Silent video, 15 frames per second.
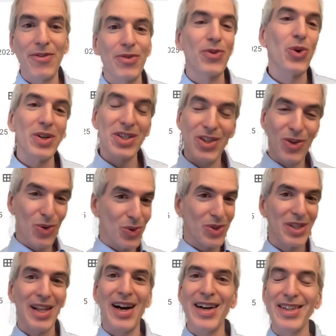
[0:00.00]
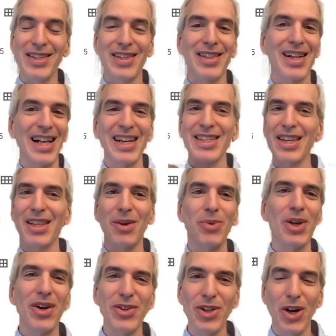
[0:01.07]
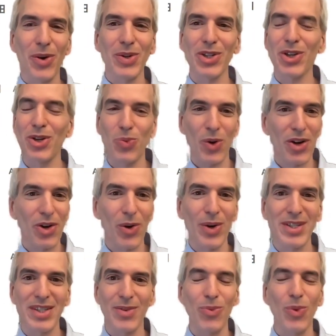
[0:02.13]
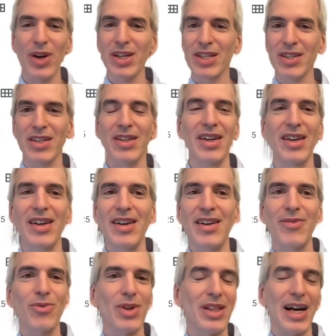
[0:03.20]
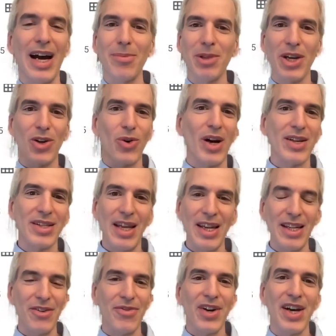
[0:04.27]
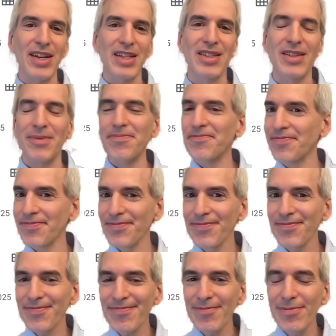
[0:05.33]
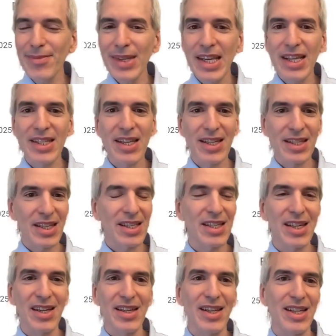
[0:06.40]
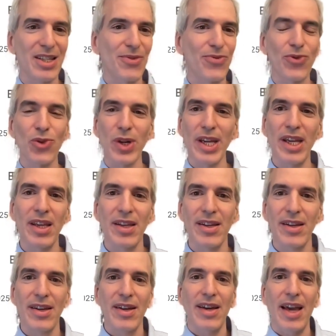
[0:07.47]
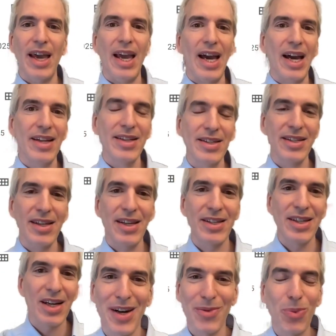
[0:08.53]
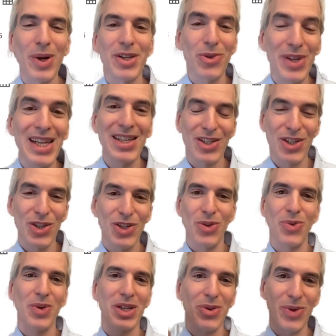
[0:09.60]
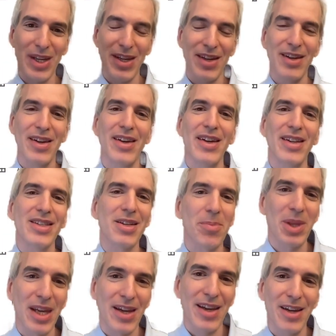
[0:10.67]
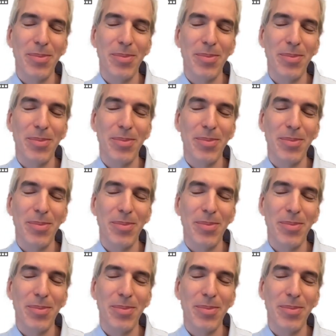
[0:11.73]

of course, the Google Slides, the classic that we all know. It's a good workhorse. It works reliably across any device. It's consistent, it's free, and it does what you need it to do when you need something in a